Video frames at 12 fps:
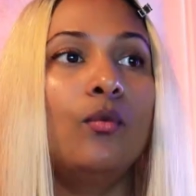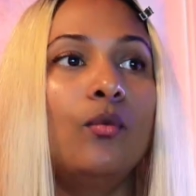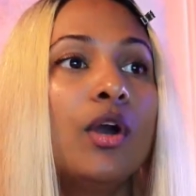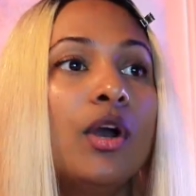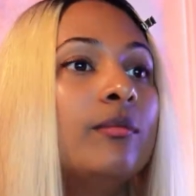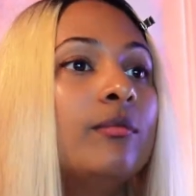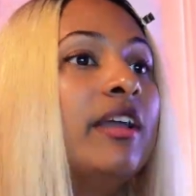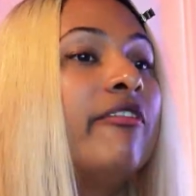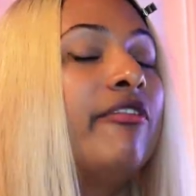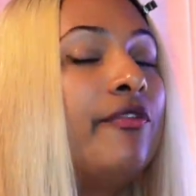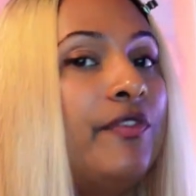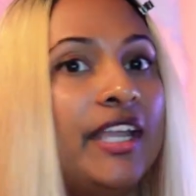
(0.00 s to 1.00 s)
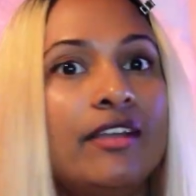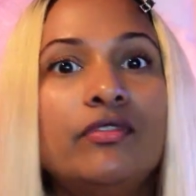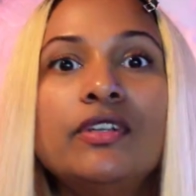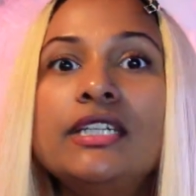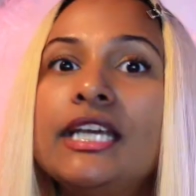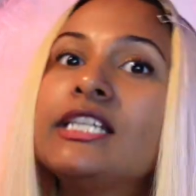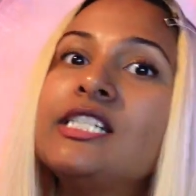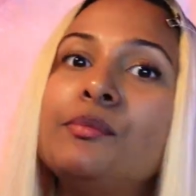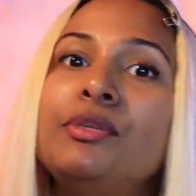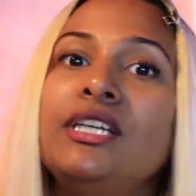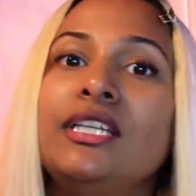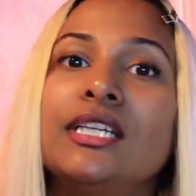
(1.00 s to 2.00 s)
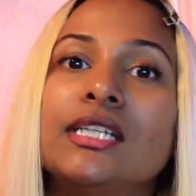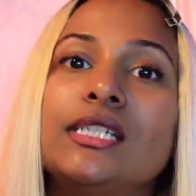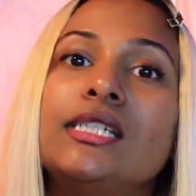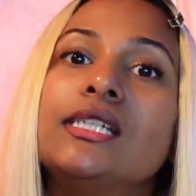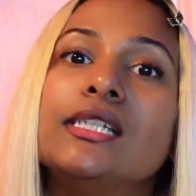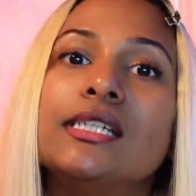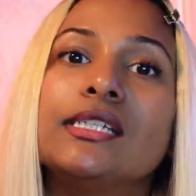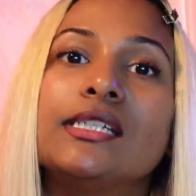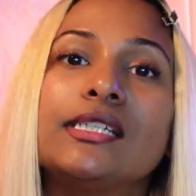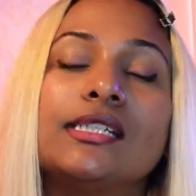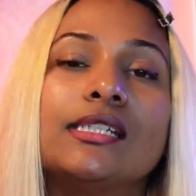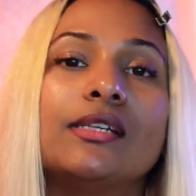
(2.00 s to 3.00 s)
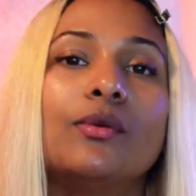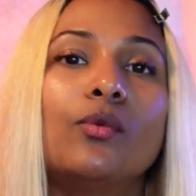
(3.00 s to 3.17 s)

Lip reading: One of my favorite experiences